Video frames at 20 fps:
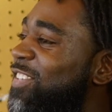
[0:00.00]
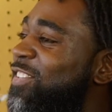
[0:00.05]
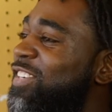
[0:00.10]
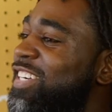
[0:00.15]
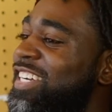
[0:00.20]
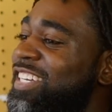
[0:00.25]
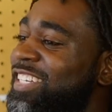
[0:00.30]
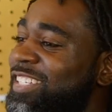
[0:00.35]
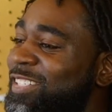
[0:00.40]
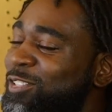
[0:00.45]

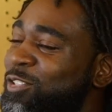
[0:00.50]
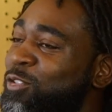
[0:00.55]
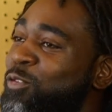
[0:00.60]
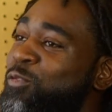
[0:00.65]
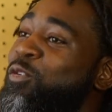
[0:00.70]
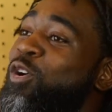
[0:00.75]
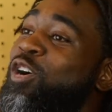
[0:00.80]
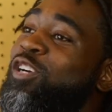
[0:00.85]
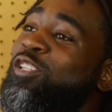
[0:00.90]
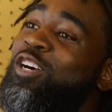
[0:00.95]
Okay, so
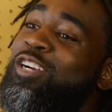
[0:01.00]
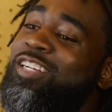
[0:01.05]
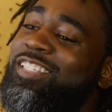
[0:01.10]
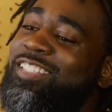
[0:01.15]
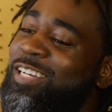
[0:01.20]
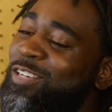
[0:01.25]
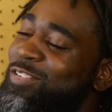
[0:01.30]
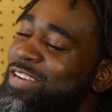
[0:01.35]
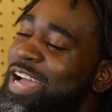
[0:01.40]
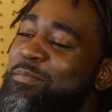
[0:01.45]
Fort
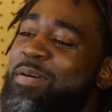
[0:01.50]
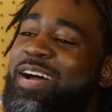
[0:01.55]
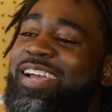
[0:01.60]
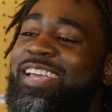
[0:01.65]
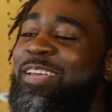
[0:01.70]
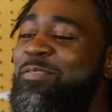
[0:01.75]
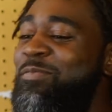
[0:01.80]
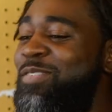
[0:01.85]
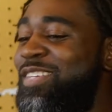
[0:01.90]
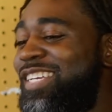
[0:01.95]
Lauderdale, not
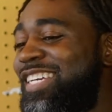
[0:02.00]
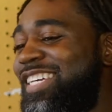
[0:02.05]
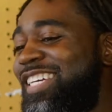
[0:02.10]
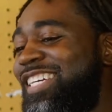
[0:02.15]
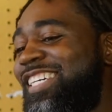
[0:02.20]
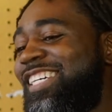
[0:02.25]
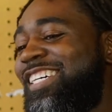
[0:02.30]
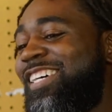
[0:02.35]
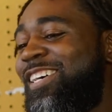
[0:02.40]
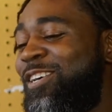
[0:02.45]
Miami.
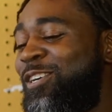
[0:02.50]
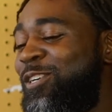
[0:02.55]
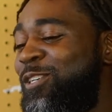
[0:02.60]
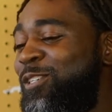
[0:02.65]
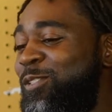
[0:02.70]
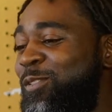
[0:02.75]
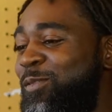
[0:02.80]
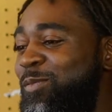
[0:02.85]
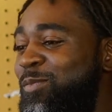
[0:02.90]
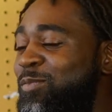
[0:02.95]
Okay. Um,
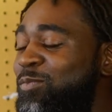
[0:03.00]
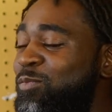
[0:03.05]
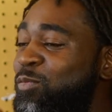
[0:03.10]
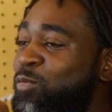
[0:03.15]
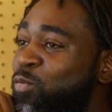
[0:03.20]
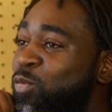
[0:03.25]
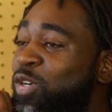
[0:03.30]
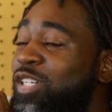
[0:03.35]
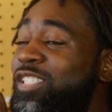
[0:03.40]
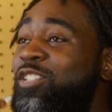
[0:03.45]
okay.
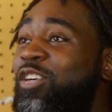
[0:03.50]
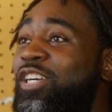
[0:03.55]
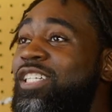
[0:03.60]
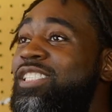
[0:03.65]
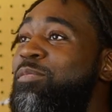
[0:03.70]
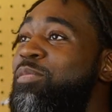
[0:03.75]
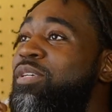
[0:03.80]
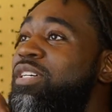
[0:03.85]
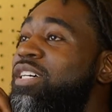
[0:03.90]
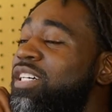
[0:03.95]
Well, it's
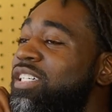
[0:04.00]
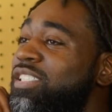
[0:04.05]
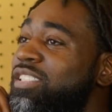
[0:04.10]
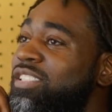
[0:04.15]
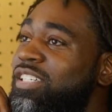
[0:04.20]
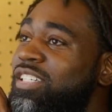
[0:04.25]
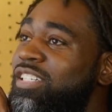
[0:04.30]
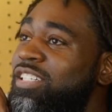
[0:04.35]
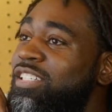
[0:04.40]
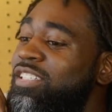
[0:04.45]
crazy
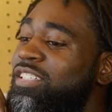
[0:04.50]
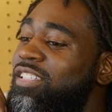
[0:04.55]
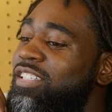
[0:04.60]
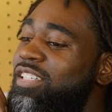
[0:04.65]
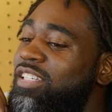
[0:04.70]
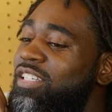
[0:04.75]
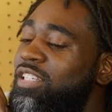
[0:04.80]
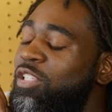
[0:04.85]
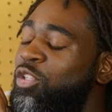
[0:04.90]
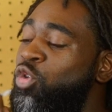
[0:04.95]
because uh,
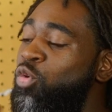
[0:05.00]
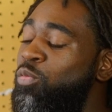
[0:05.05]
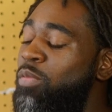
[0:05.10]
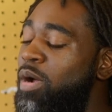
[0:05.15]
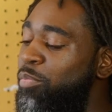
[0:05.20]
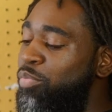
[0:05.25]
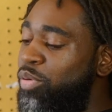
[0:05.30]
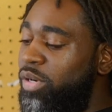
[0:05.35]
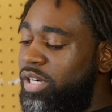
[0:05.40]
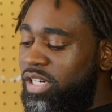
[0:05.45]
through
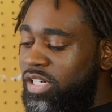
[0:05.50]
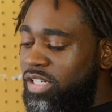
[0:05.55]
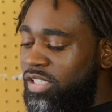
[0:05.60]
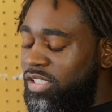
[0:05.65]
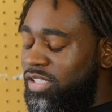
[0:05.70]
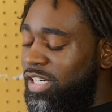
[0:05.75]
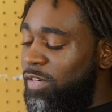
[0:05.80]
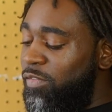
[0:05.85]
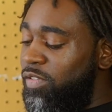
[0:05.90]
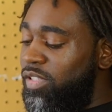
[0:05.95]
my
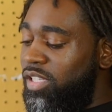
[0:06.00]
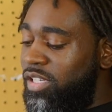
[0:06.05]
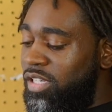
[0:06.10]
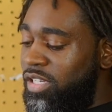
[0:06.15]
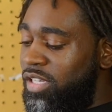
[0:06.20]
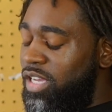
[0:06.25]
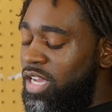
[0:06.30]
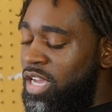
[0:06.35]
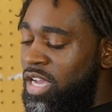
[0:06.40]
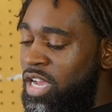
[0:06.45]
prayers and
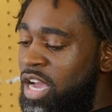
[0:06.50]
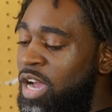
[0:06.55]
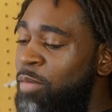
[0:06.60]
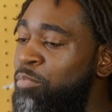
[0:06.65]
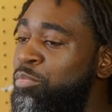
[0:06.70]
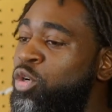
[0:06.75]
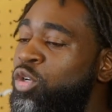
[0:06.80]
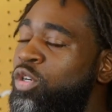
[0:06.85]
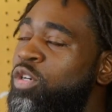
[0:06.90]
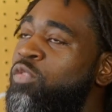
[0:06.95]
everything, I, I,
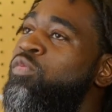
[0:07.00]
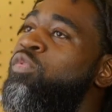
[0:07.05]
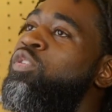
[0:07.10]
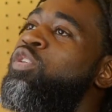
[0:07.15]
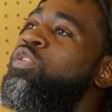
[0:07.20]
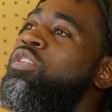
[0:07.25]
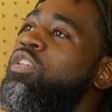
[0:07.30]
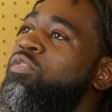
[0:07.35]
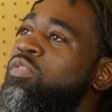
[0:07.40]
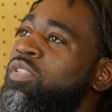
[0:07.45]
built a
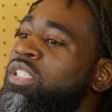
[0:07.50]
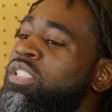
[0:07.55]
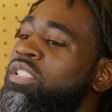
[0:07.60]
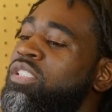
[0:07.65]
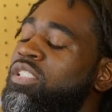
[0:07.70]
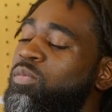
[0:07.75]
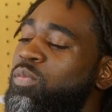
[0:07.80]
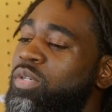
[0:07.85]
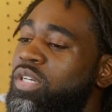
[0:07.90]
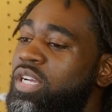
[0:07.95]
real good
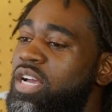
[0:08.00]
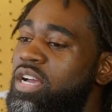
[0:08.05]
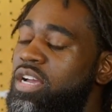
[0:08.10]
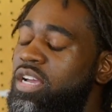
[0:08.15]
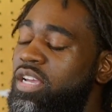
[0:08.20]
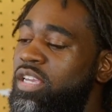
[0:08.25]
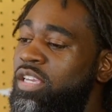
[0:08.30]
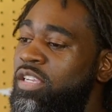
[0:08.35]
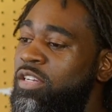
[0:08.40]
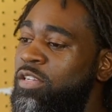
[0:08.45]
relationship with
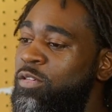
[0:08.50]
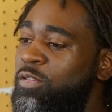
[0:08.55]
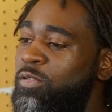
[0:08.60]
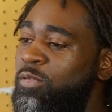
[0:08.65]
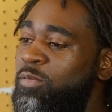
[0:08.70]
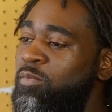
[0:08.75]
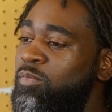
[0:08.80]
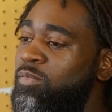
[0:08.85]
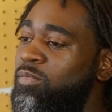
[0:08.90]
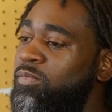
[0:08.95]
God, and
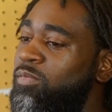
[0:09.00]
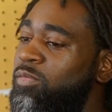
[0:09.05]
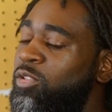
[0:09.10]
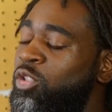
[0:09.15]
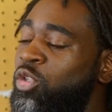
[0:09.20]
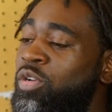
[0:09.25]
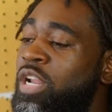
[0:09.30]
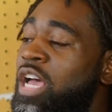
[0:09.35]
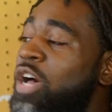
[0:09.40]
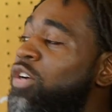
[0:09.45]
um,
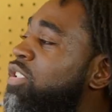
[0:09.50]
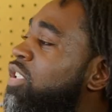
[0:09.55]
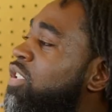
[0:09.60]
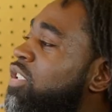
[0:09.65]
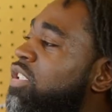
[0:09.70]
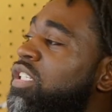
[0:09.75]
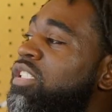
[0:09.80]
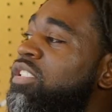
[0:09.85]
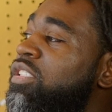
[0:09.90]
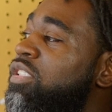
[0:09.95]
so now
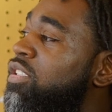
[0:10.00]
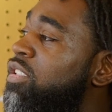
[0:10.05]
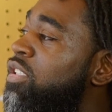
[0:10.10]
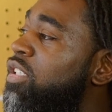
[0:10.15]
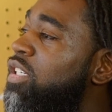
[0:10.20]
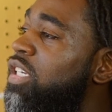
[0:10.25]
just listen